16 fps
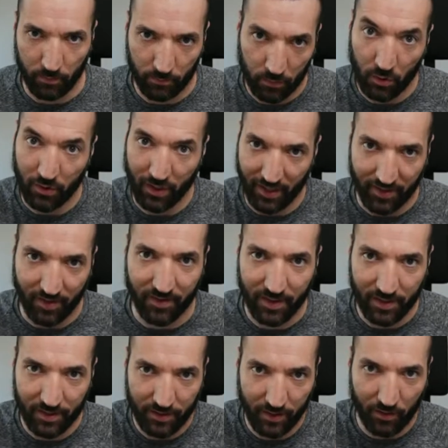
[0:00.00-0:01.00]
look at the
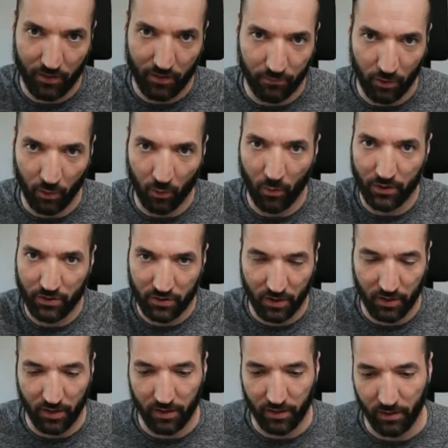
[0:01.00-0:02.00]
details of your question
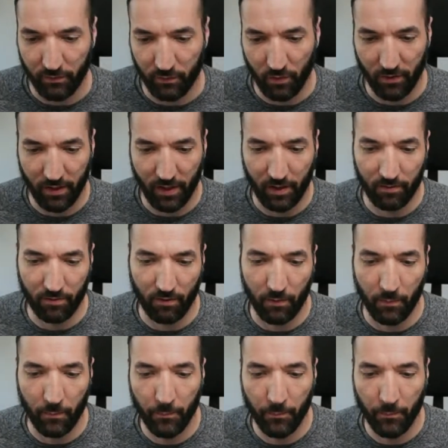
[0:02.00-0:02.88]
and give you an answer.